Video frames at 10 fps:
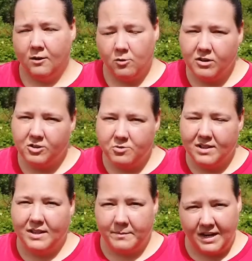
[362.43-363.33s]
In order
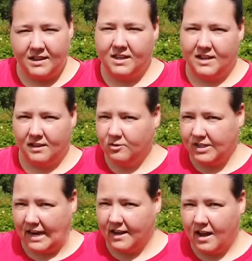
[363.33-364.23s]
to eliminate the yellow
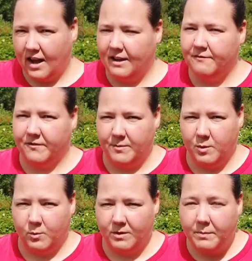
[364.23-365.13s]
jacket hive
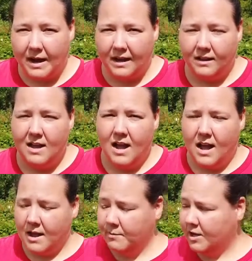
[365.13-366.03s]
from the wood pile,
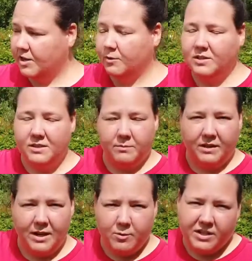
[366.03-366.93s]
I'm going to use
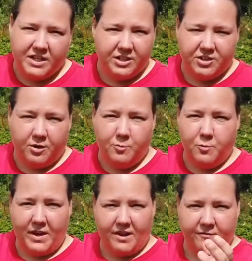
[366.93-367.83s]
some liquid dish soap.
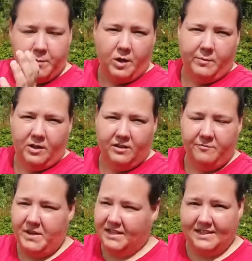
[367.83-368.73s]
We have
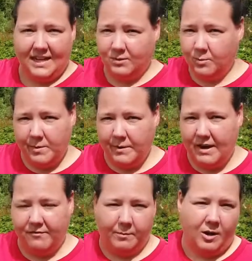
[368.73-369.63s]
Palmolive because that's what we
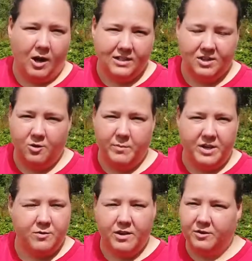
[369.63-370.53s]
buy from Costco,
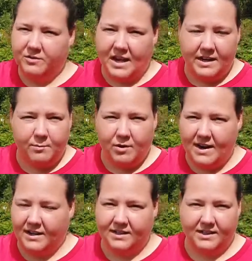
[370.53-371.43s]
but you can use any
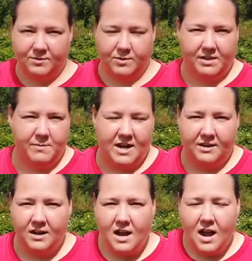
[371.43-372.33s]
brand, it doesn't really
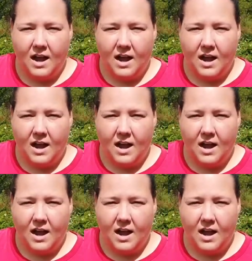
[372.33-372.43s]
matter.